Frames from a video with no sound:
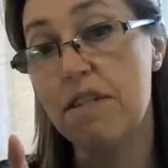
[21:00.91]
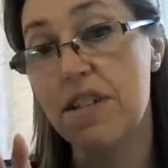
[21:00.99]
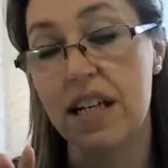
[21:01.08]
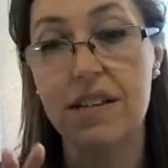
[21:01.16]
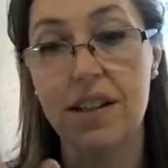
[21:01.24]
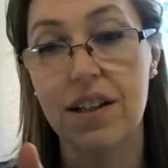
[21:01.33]

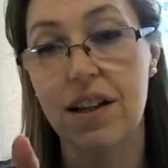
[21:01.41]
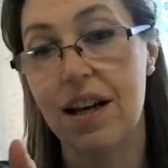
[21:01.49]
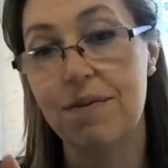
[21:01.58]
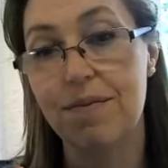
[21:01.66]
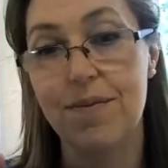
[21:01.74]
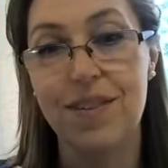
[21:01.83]
has done.
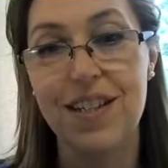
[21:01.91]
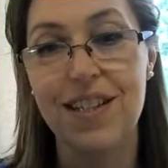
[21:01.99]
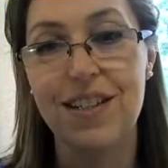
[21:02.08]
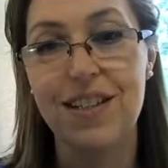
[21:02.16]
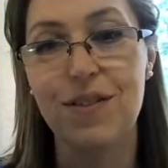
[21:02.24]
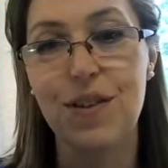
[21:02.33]

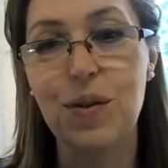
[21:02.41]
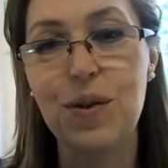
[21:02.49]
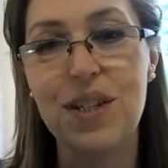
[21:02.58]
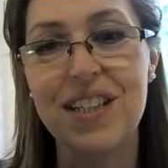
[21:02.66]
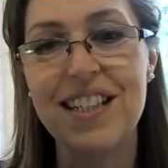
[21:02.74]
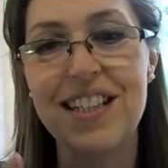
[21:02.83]
This is for the
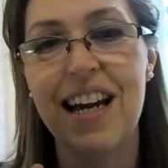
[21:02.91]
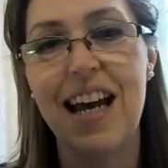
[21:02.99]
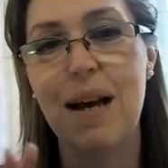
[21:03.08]
audience.